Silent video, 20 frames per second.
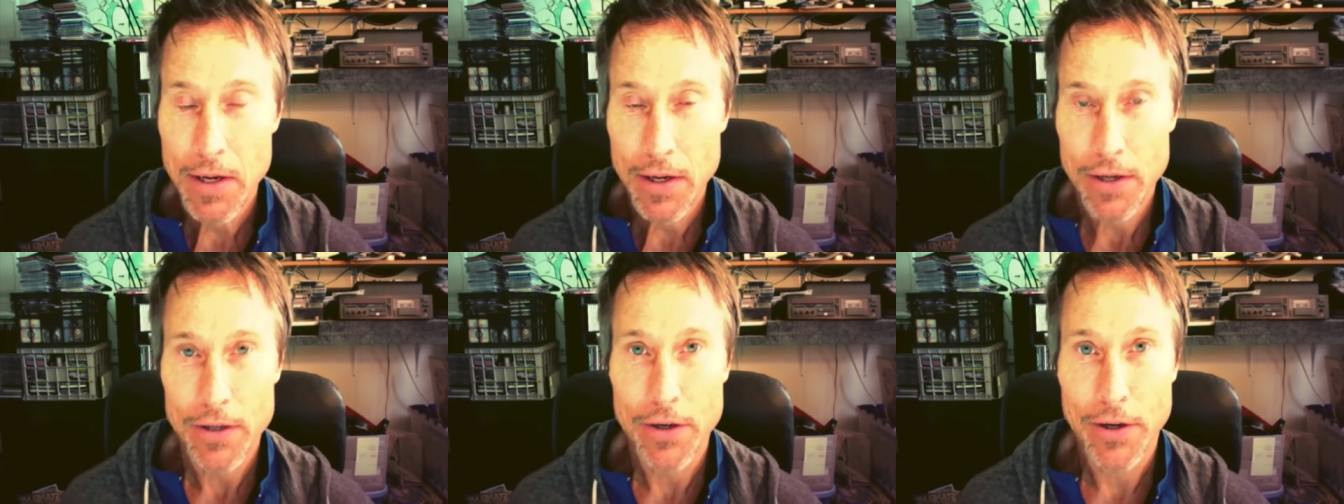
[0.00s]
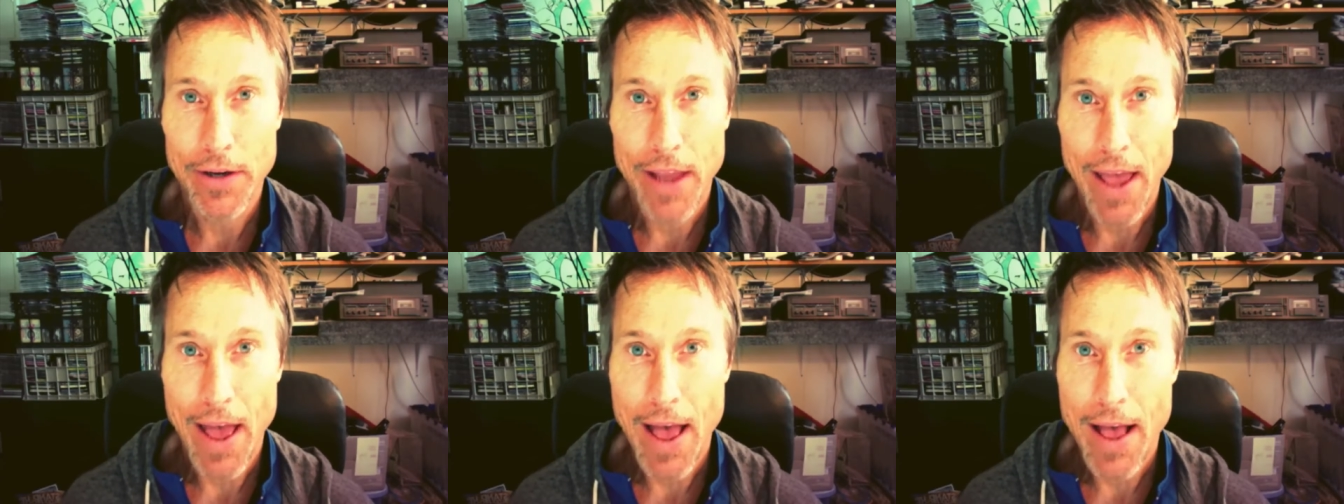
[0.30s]
your
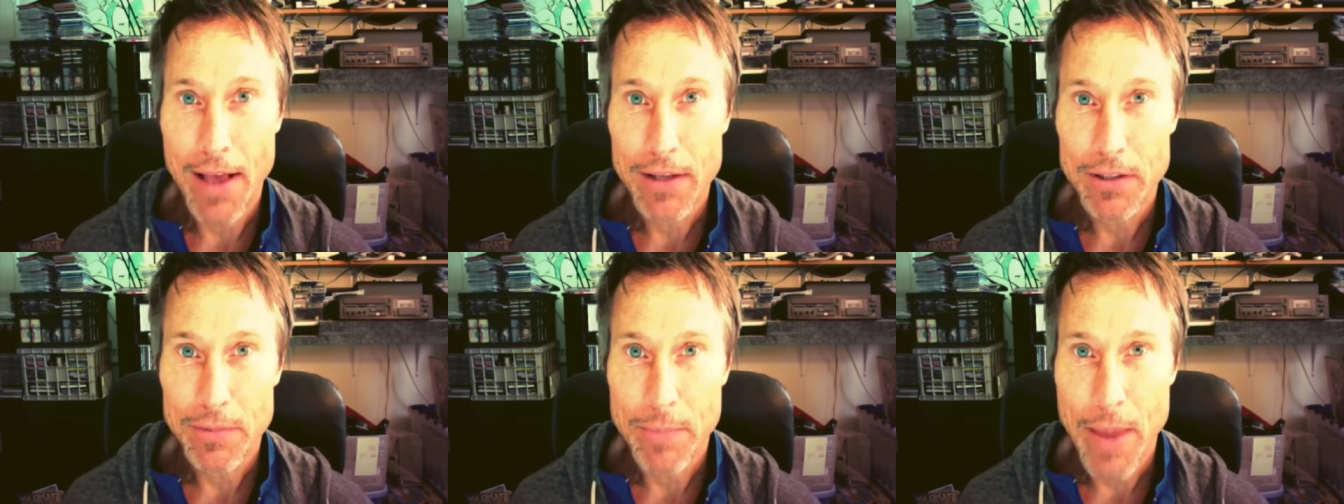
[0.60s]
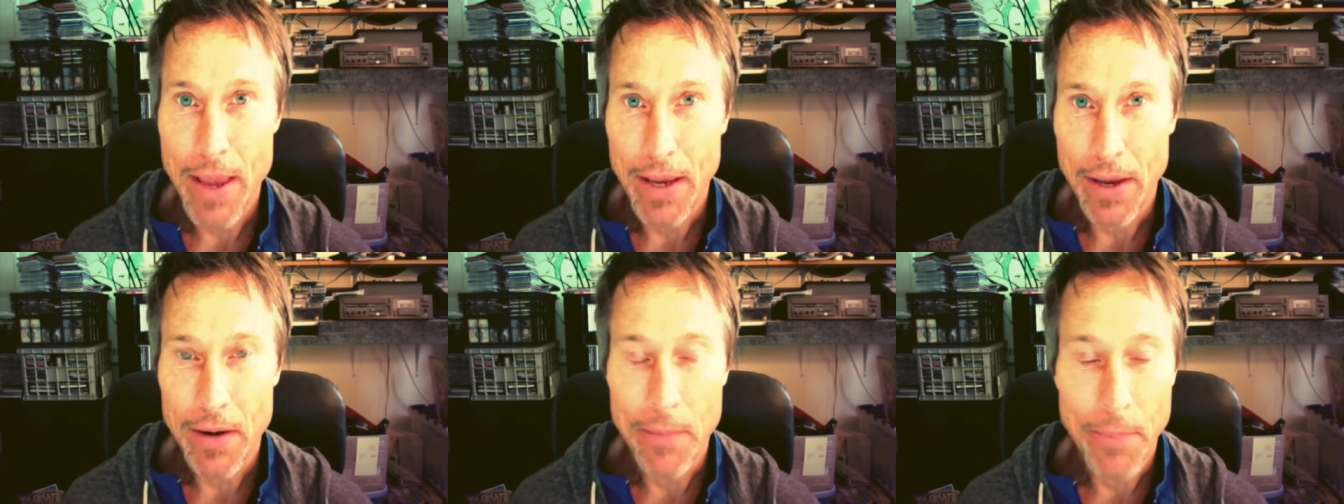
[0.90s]
guests,
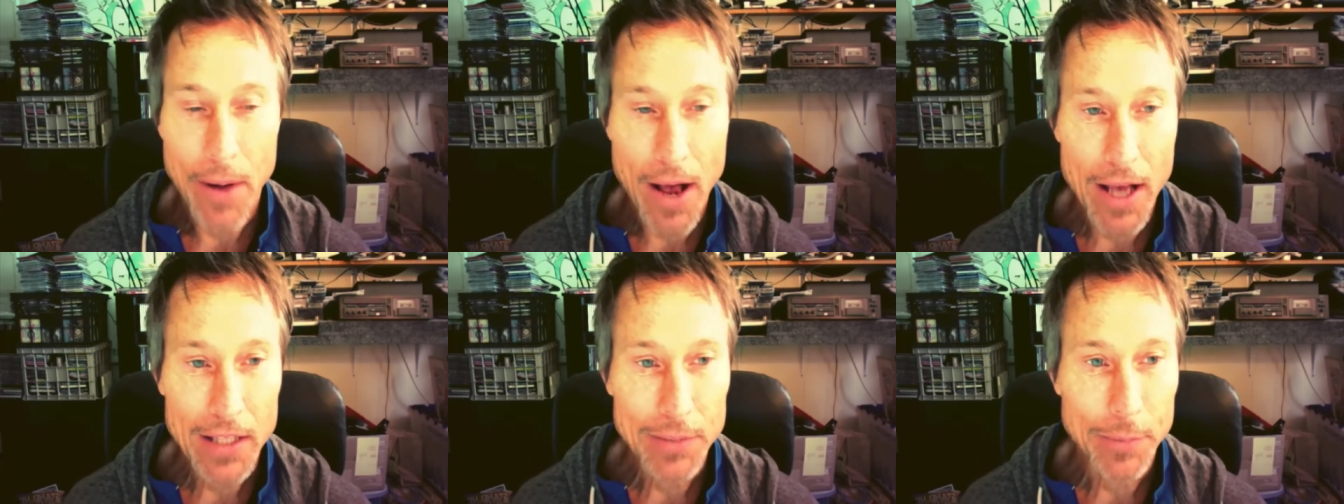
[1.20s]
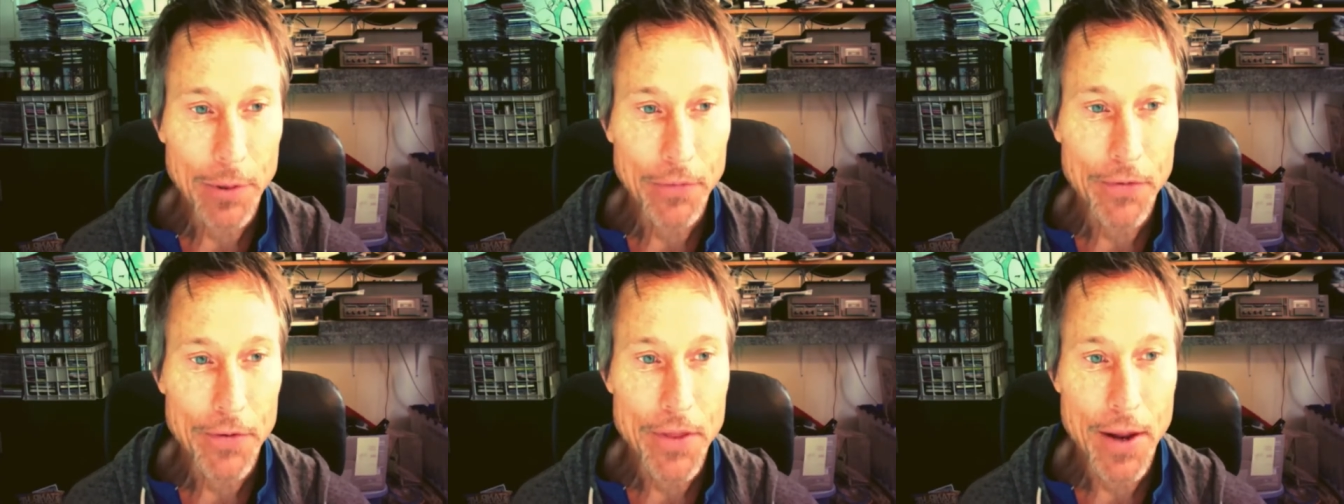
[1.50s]
make it
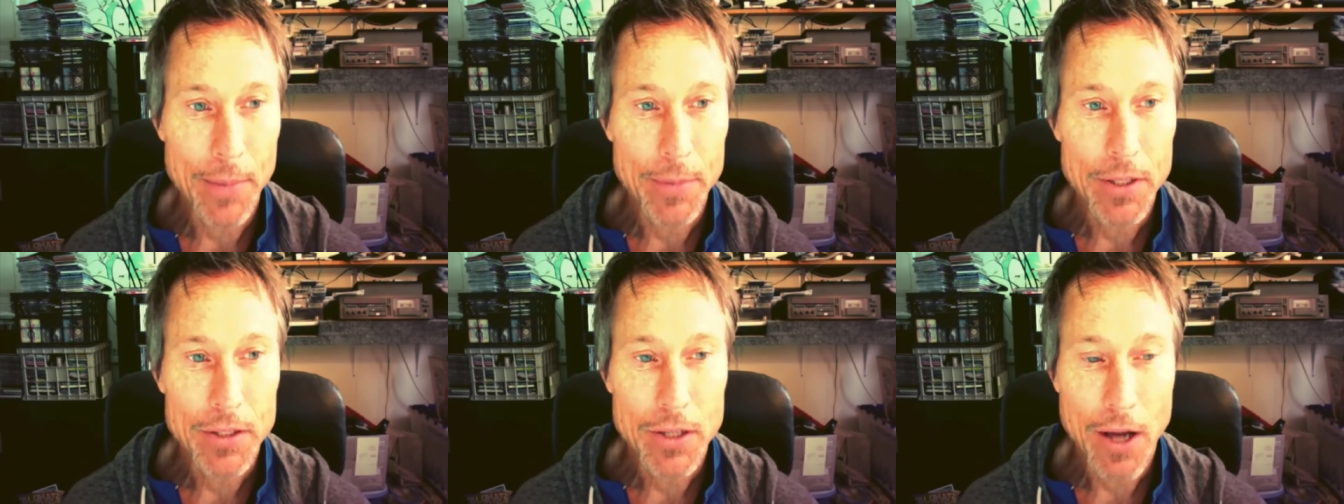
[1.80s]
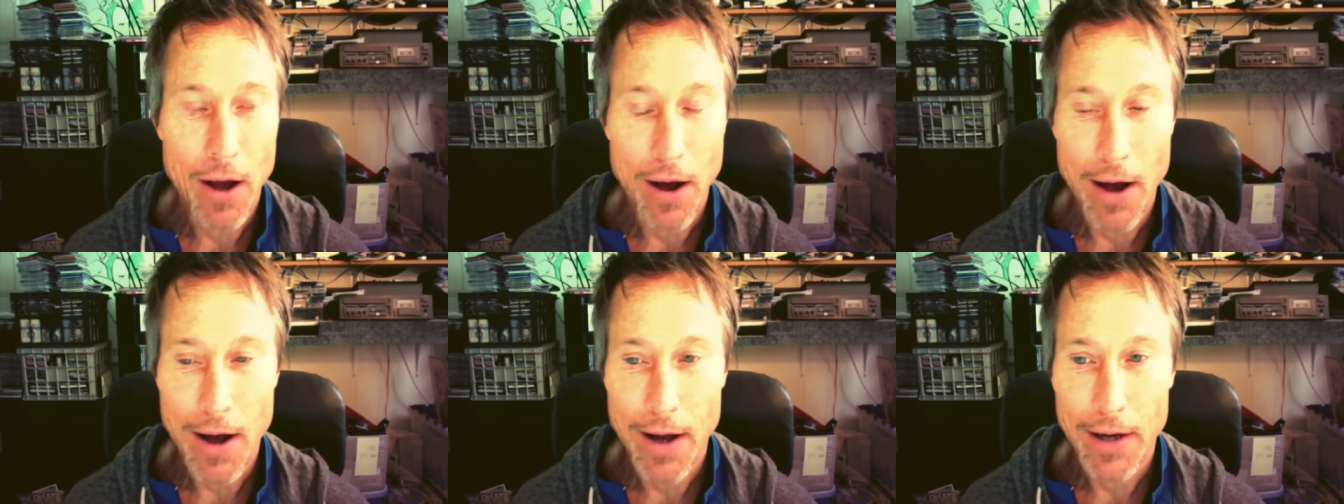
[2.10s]
impossible for them to
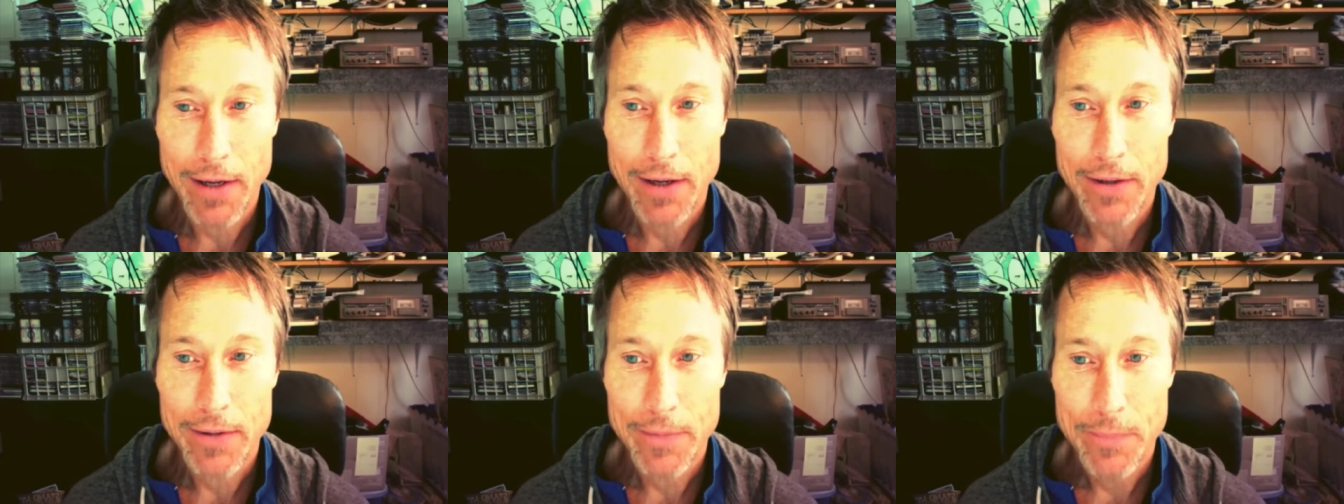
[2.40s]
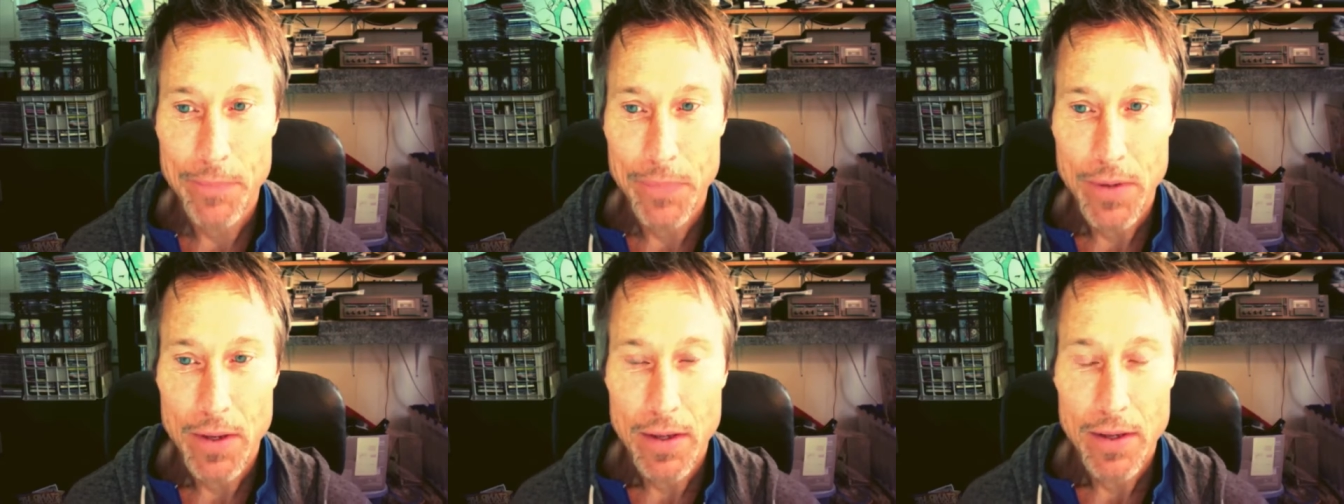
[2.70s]
talk
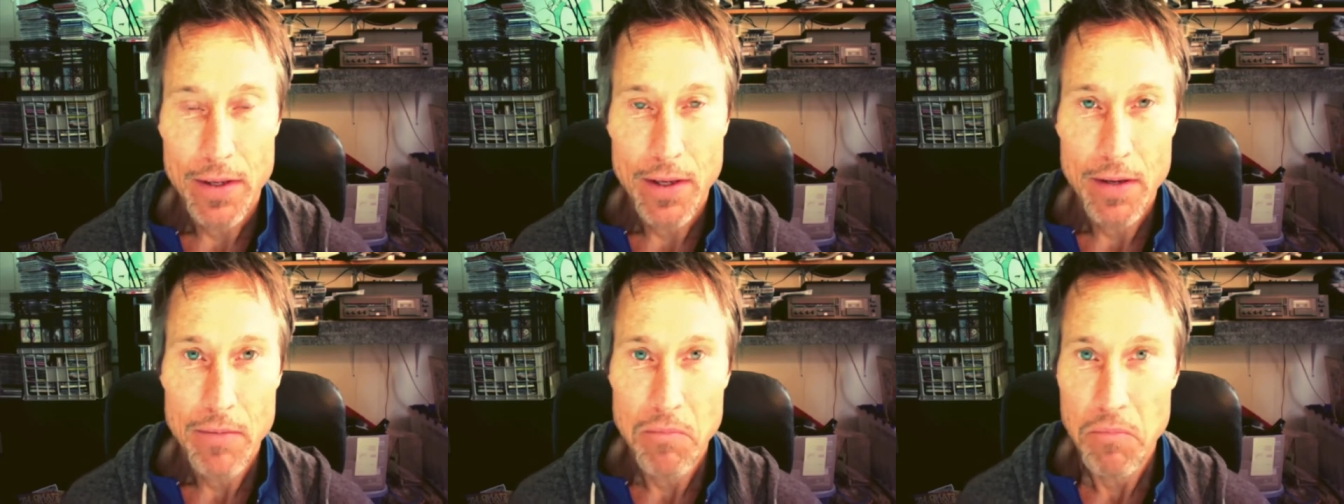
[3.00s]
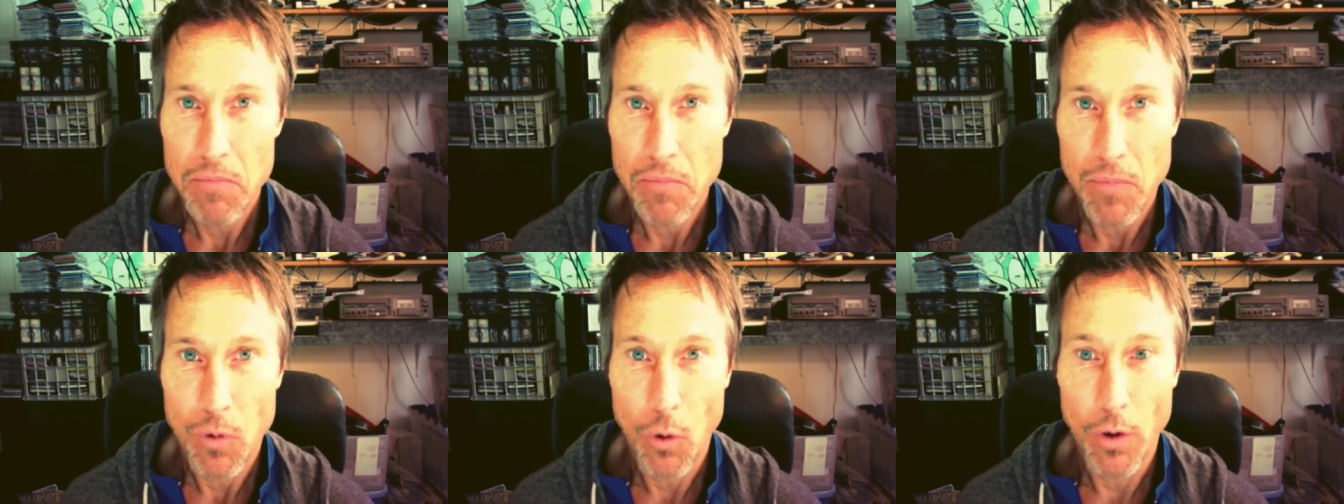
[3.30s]

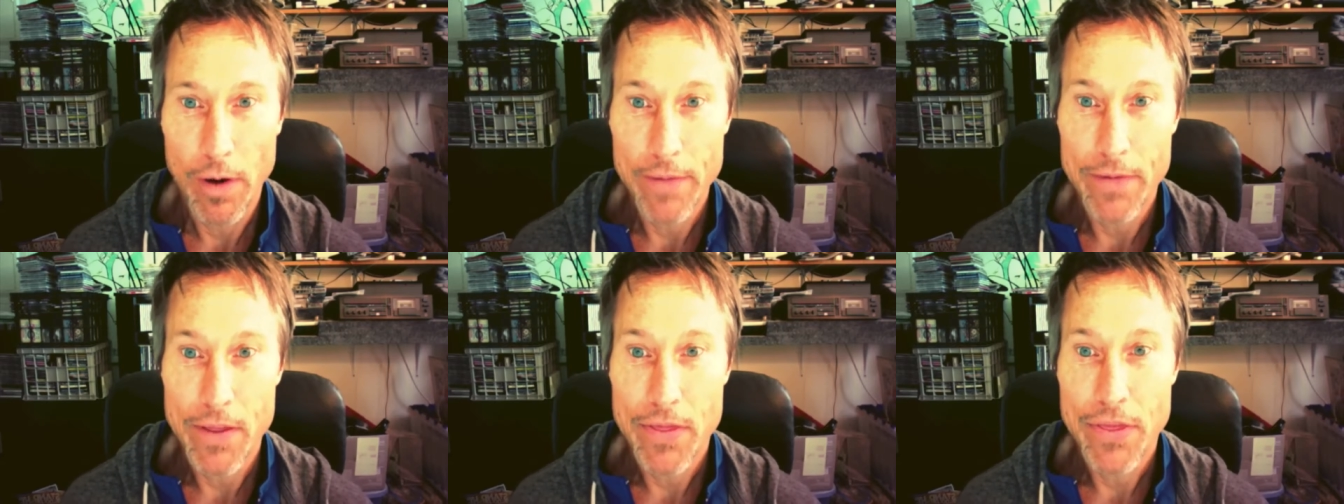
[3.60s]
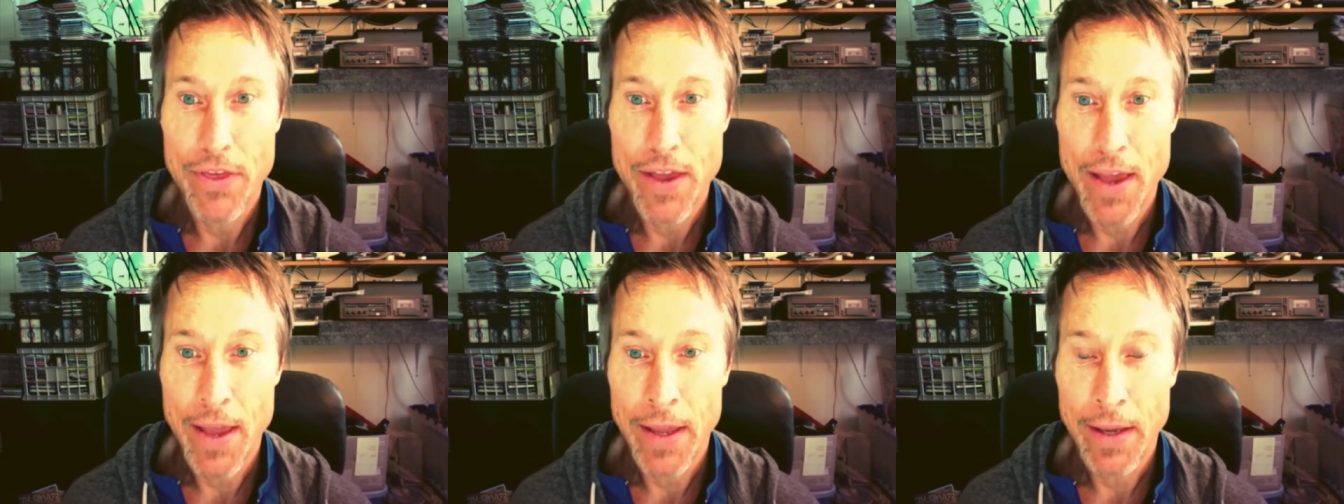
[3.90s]
or even
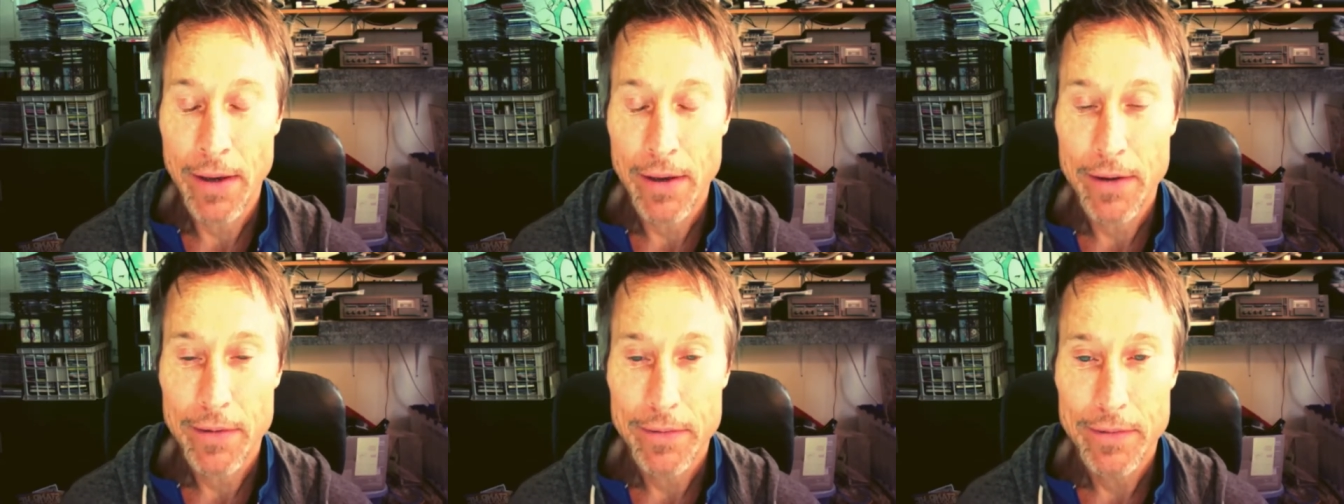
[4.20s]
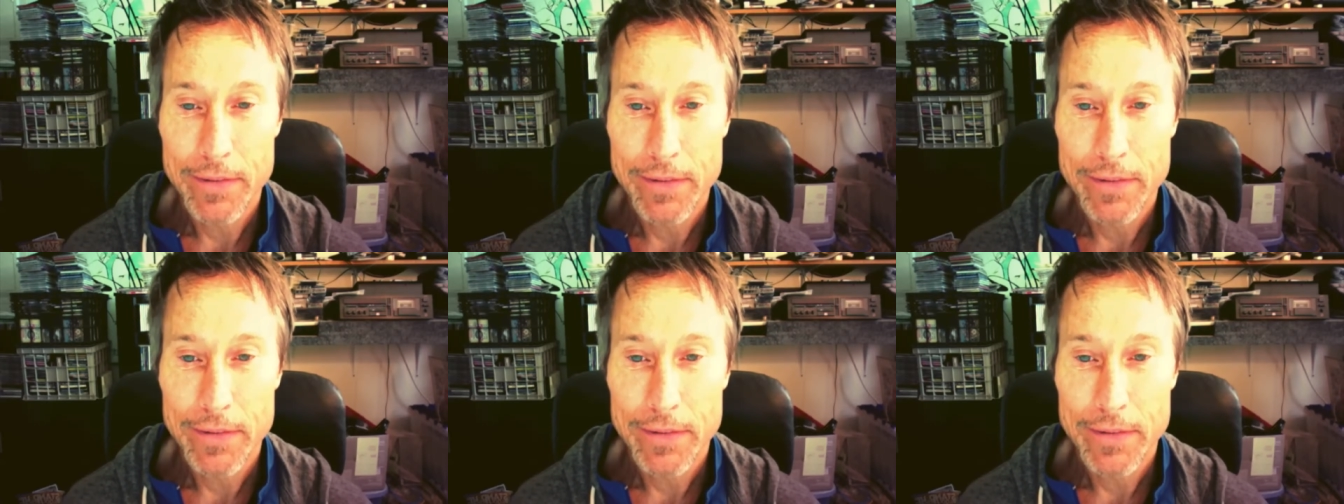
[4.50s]
think.